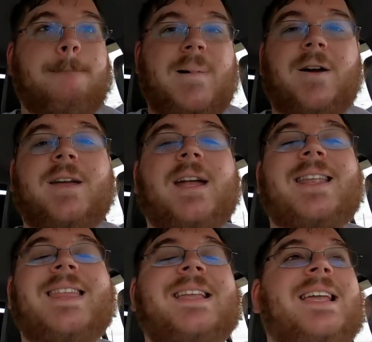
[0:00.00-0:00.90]
About kicked
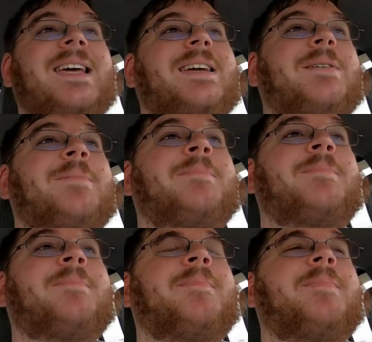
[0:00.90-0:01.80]
that in the lake.
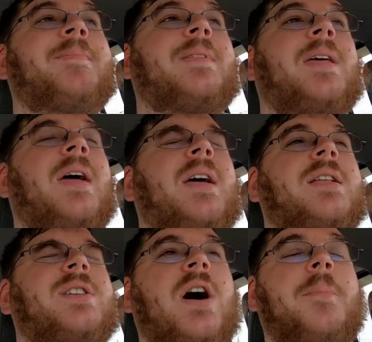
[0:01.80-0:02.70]

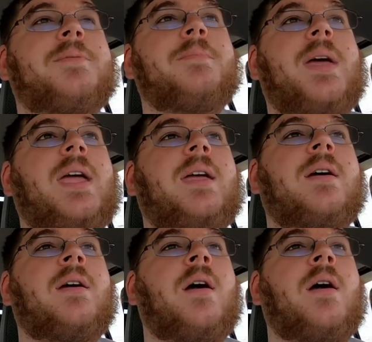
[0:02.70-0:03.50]
Dumped me.